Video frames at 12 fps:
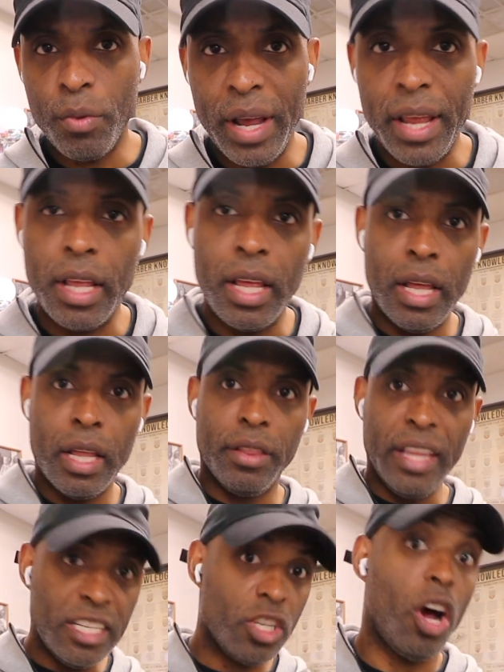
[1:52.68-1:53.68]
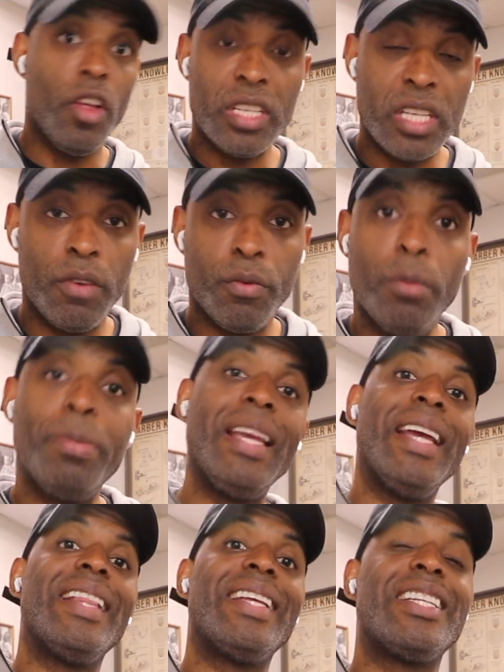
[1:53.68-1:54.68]
way, links to all this stuff will
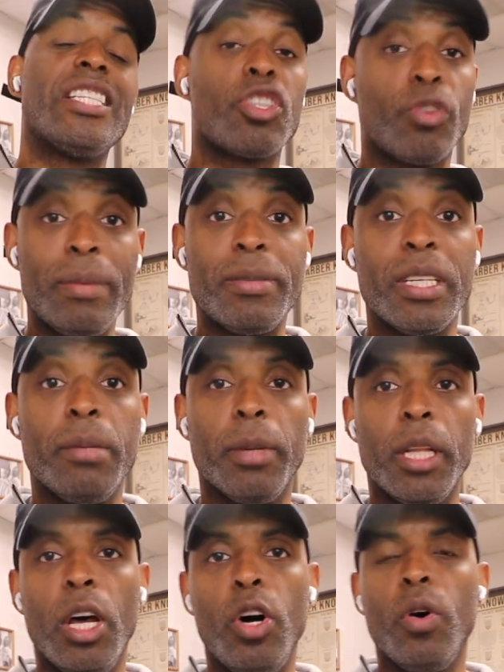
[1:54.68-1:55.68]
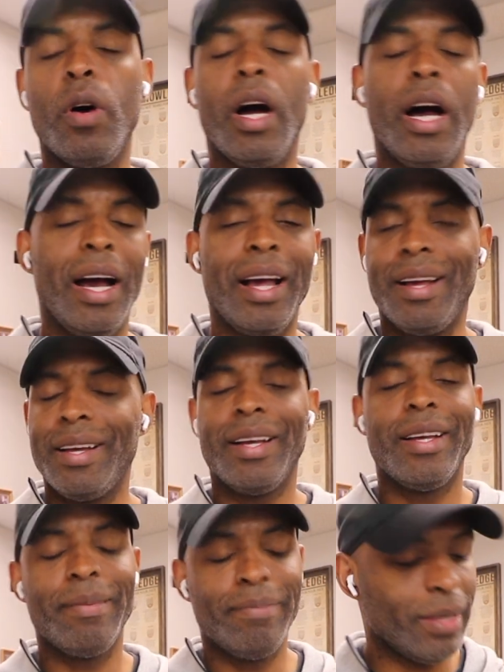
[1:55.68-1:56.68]
be in the description below.
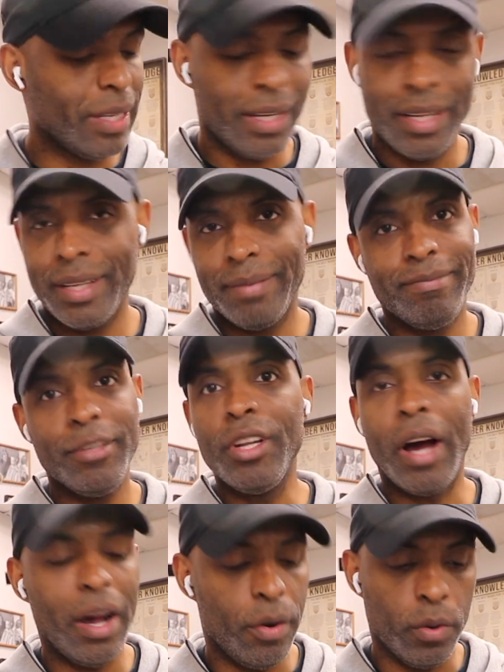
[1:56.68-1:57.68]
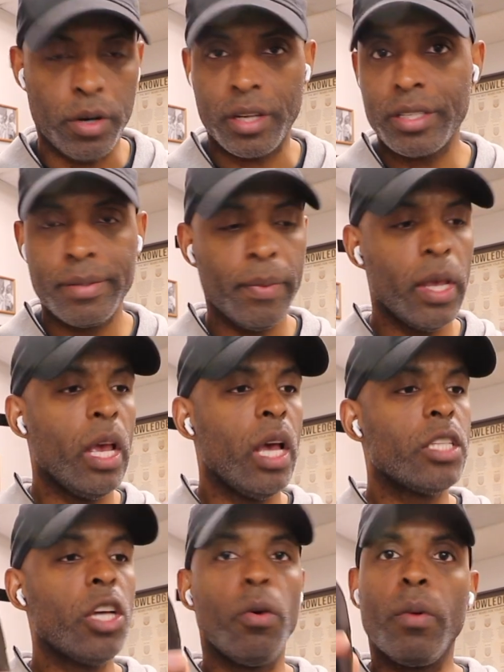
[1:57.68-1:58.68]
You know how it works.
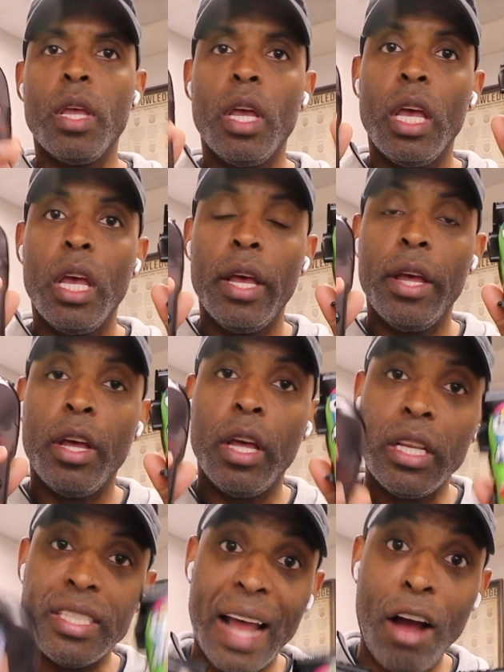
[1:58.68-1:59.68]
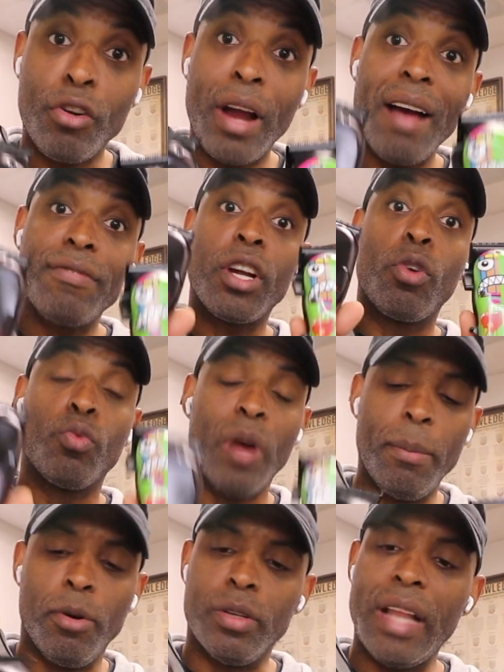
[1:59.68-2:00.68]
So, Stylecraft
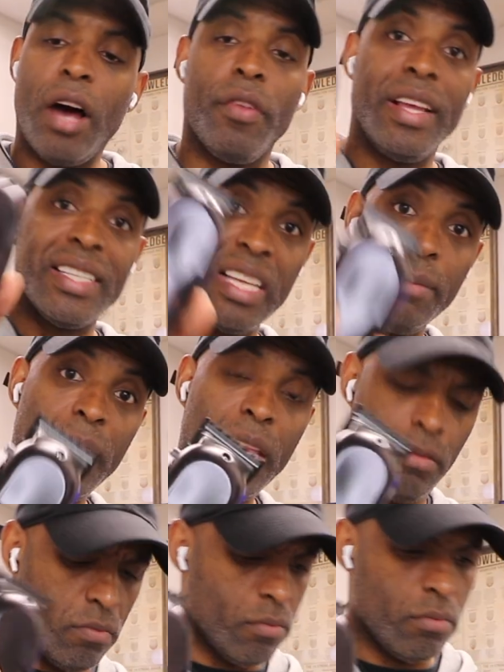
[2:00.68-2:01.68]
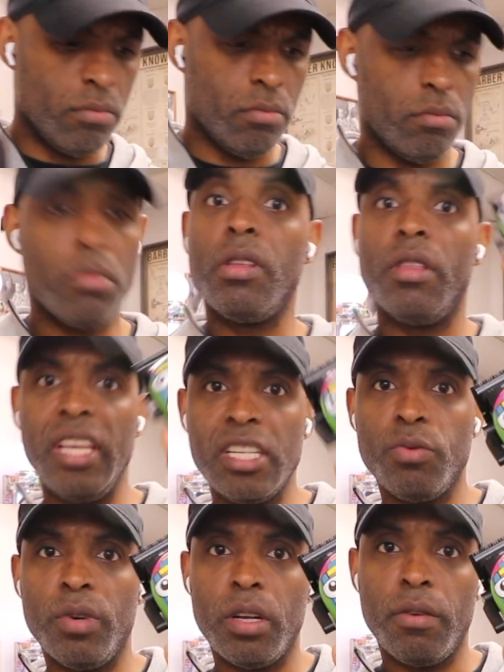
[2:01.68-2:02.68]
Rebel. Now, they sent me this one